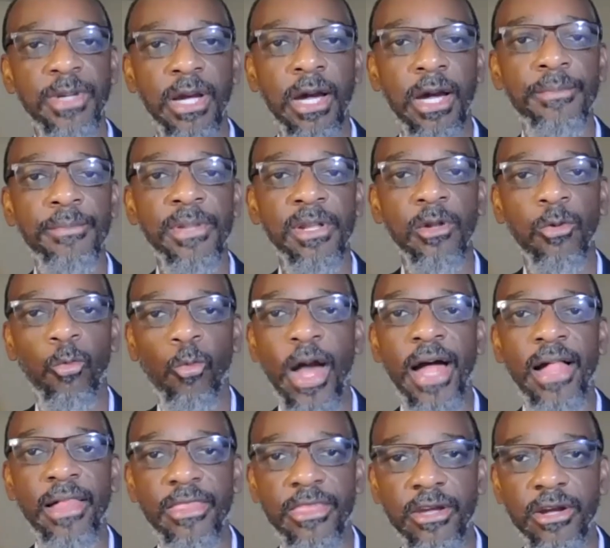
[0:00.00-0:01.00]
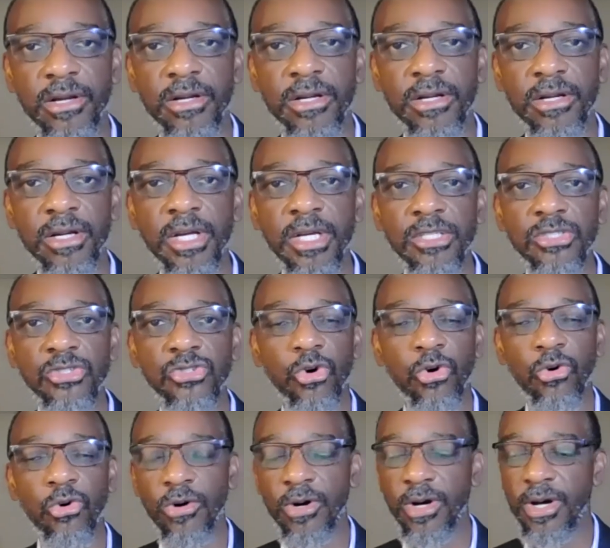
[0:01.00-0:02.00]
become ill while there.
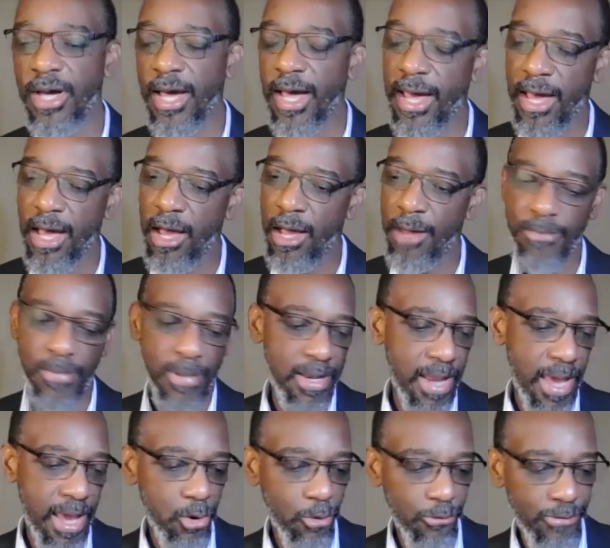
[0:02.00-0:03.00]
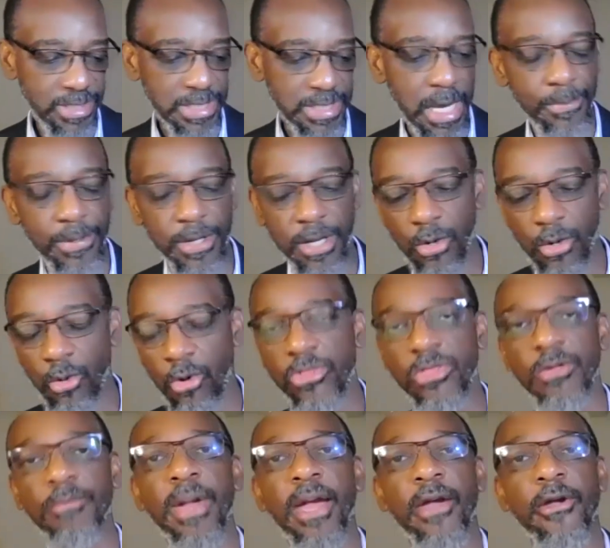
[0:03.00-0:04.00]
So I know, for example, in
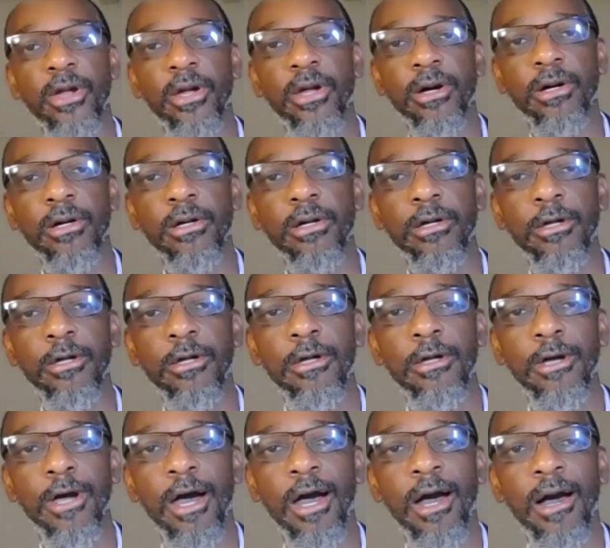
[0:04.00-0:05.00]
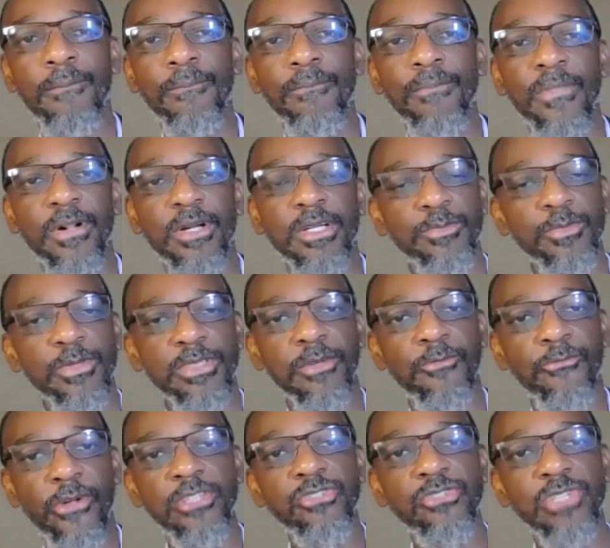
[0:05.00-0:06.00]
North America, some
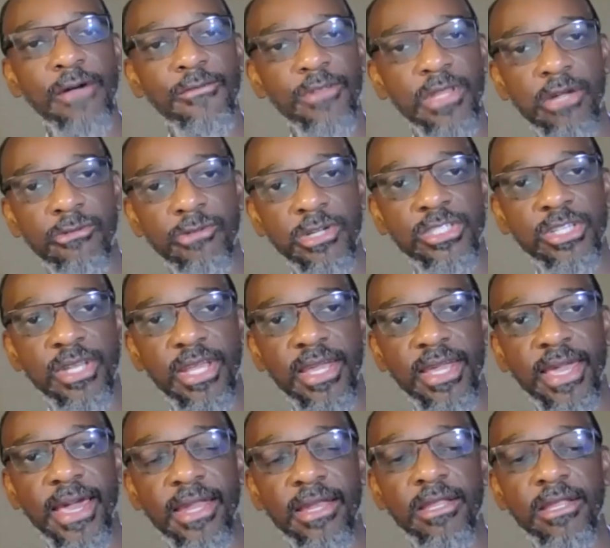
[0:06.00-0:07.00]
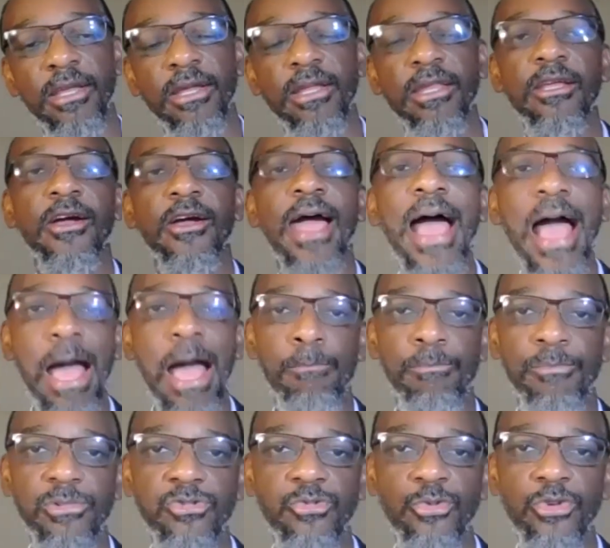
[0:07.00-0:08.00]
friends traveled there recently again. There are
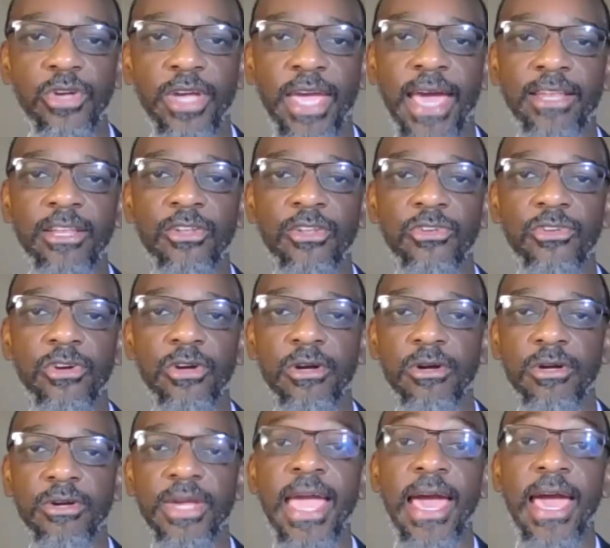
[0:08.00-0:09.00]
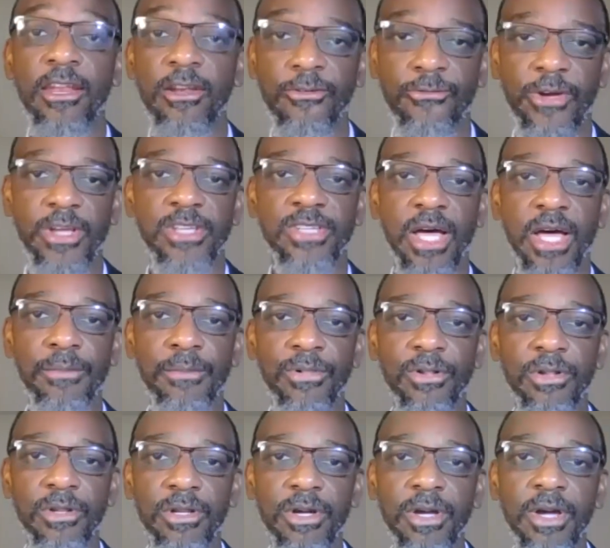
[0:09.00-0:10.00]
apps when you get into Canada, for
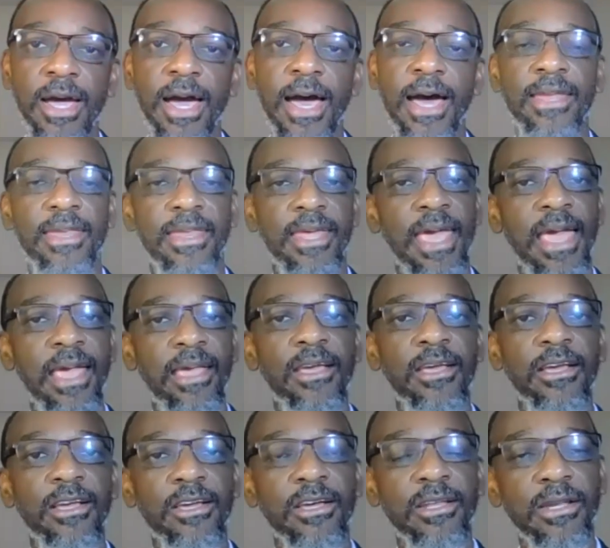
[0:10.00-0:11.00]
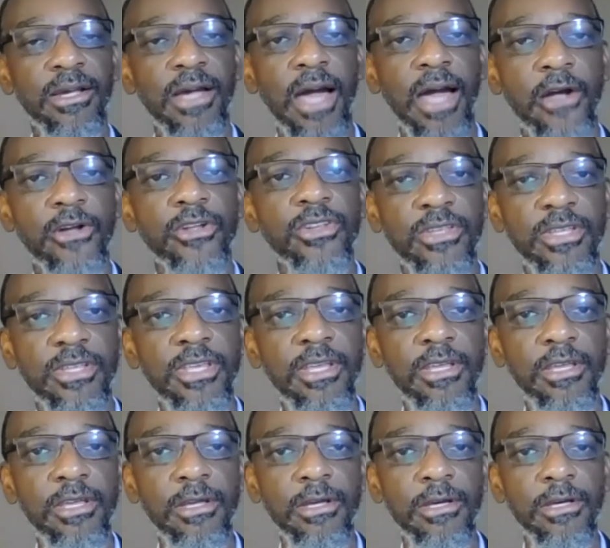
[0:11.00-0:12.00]
example, and they can
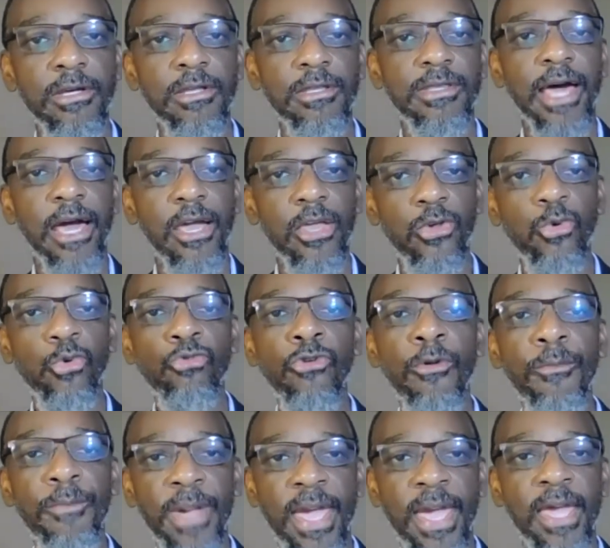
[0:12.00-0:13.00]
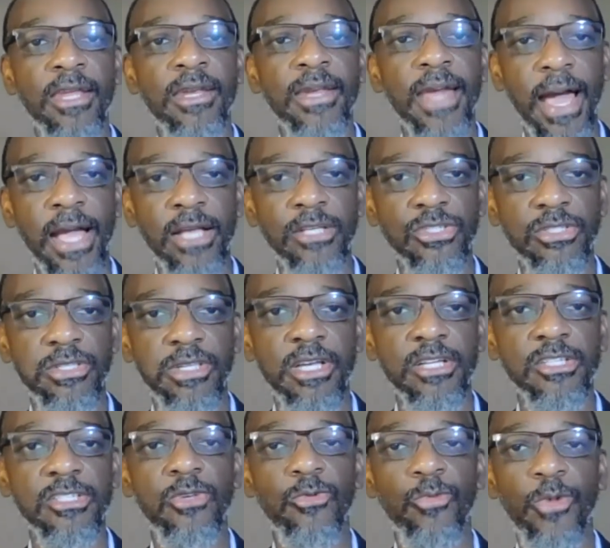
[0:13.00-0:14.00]
guarantee that you remain in
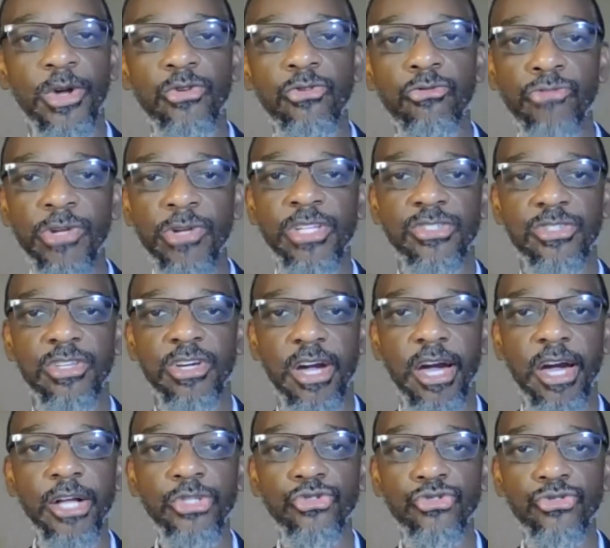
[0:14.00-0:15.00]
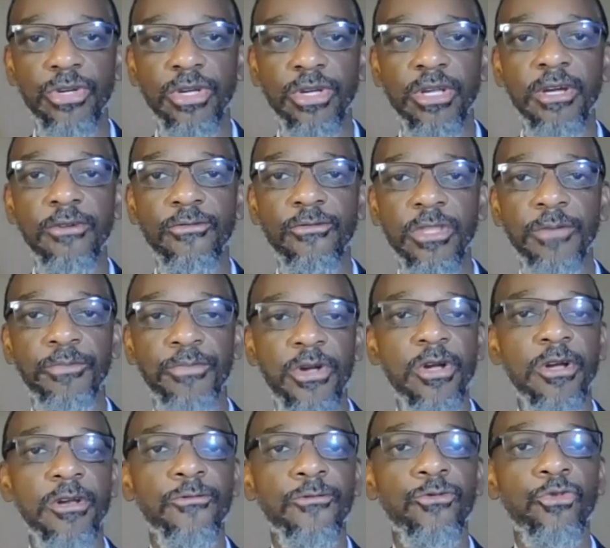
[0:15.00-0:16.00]
isolation when you reach the country for the
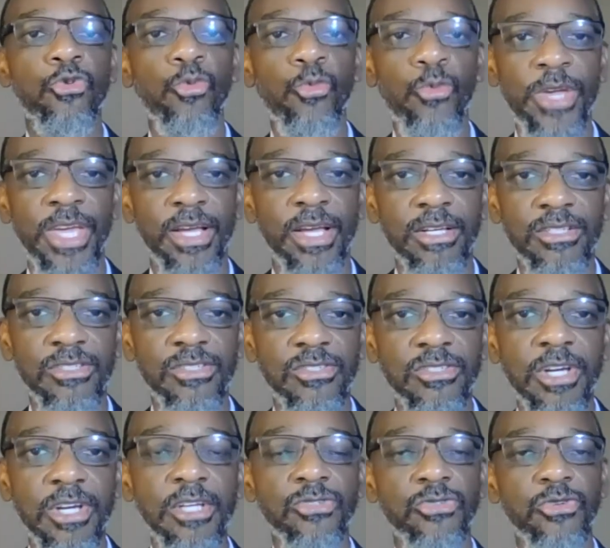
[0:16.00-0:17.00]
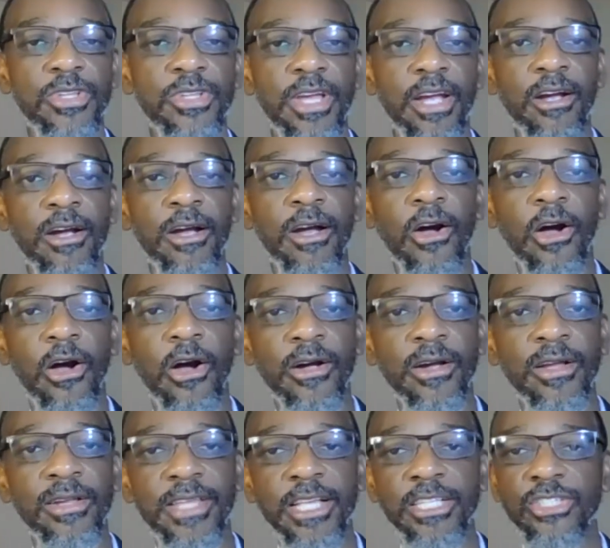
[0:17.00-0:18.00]
period of 2 weeks. So there
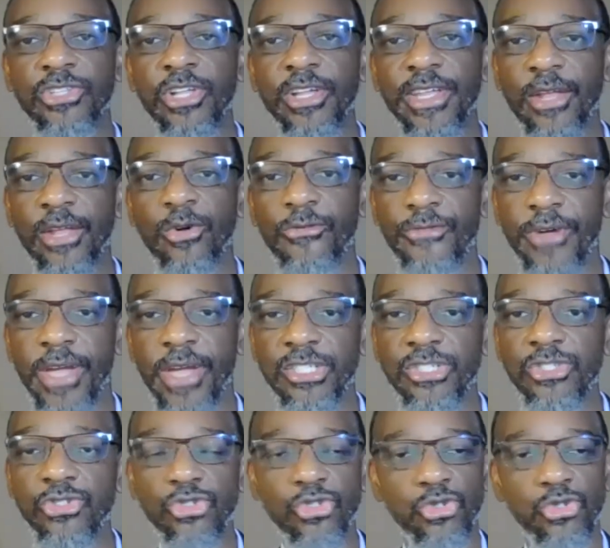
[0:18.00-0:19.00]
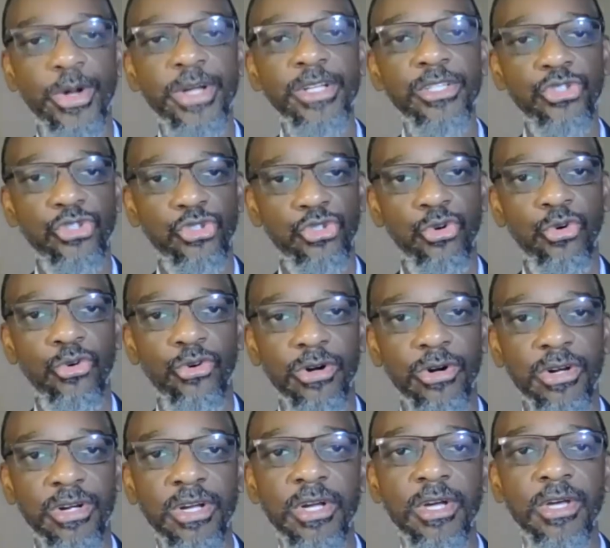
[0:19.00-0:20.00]
are digital innovations to
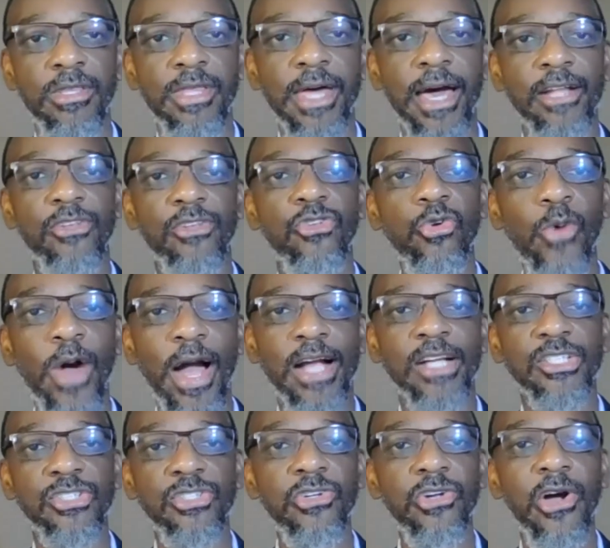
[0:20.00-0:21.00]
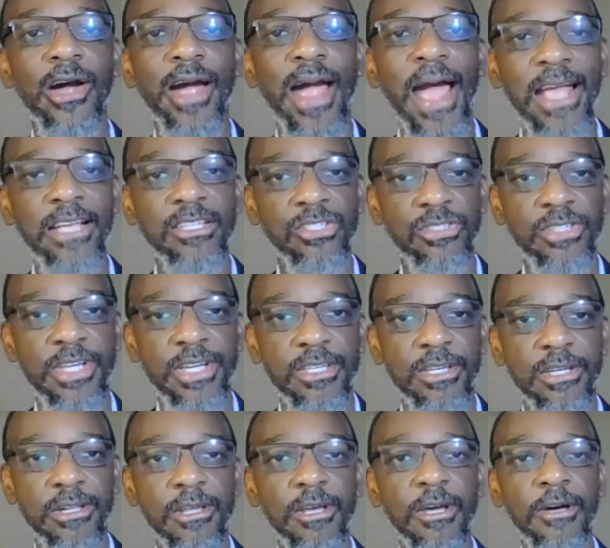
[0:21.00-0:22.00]
ensure that you actually are
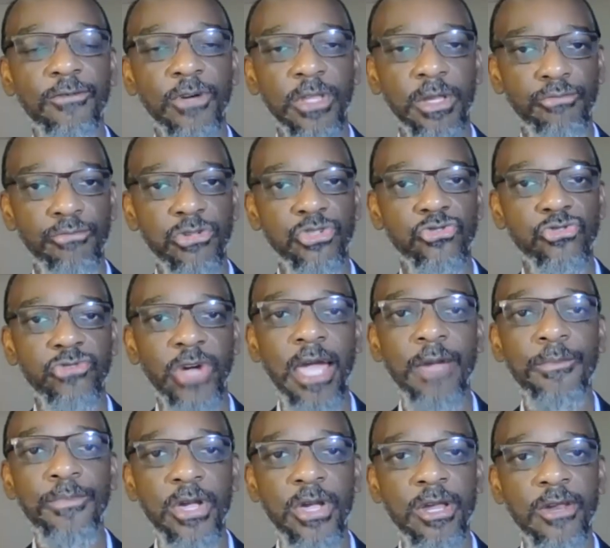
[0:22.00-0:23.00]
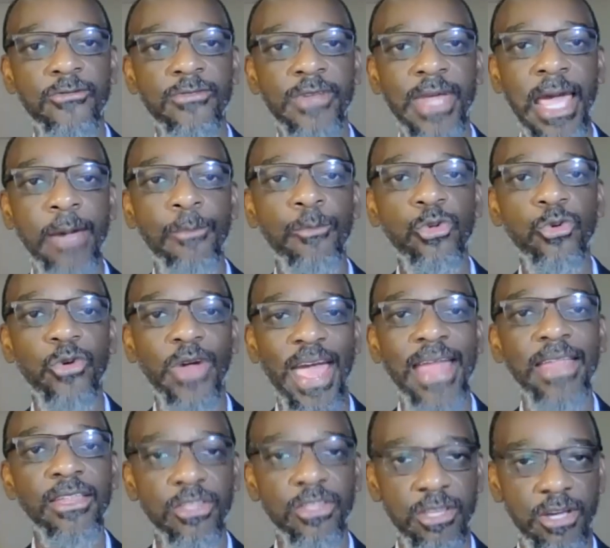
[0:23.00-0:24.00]
isolated for the prescribed period of time when you
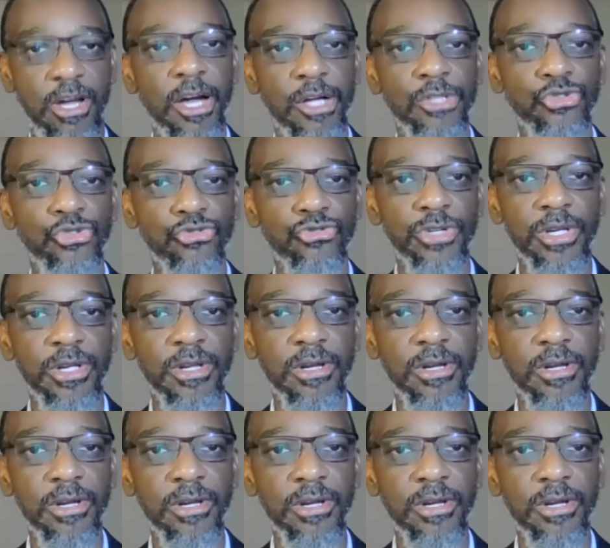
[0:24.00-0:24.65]
enter the country.